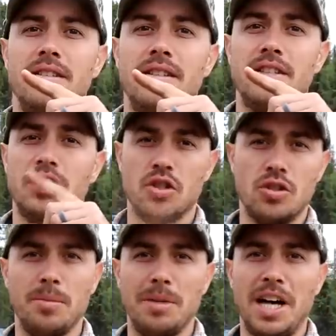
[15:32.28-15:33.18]
It's
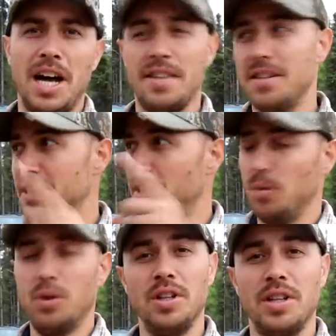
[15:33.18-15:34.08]
extremely hot. This thing
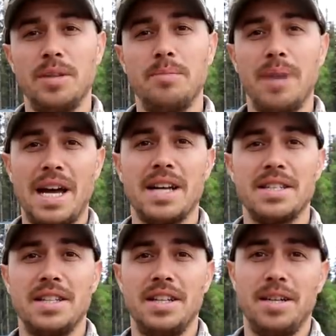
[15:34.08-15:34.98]
really
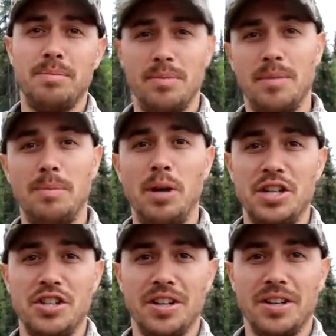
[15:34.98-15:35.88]
packs uh, a
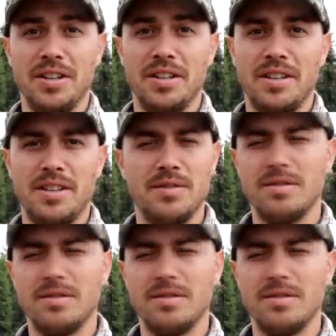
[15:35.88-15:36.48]
punch. Uh,